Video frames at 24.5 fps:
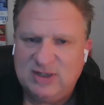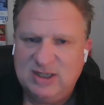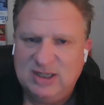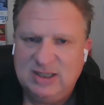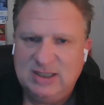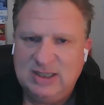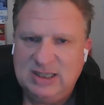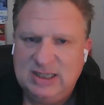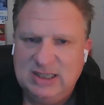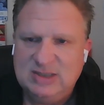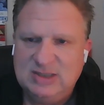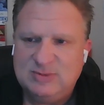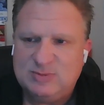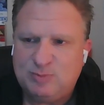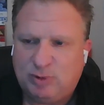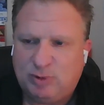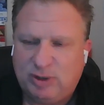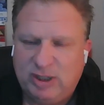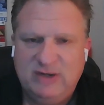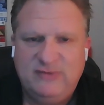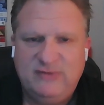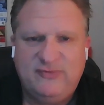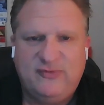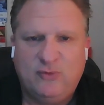He He's
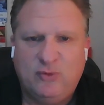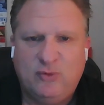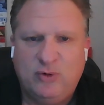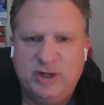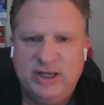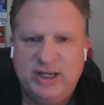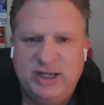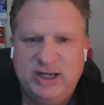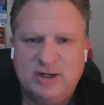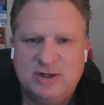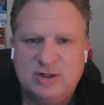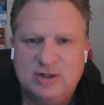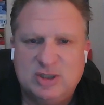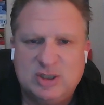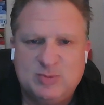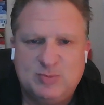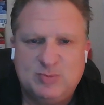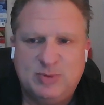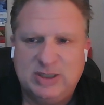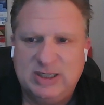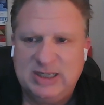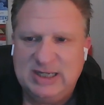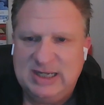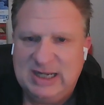played four years,
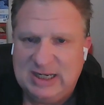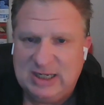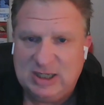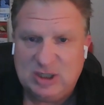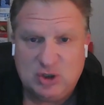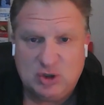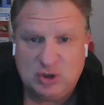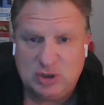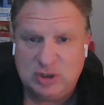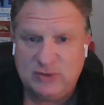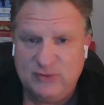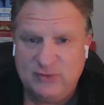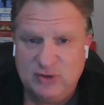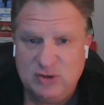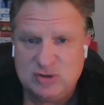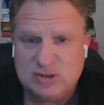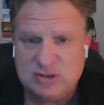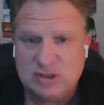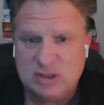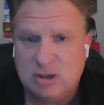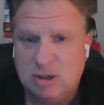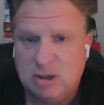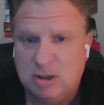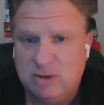but he could have
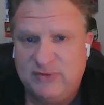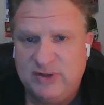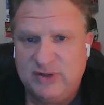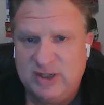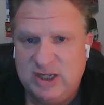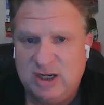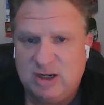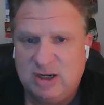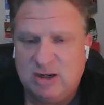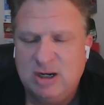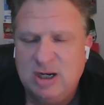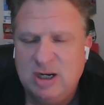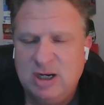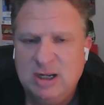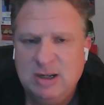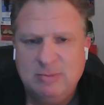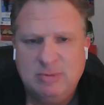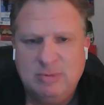used a COVID year.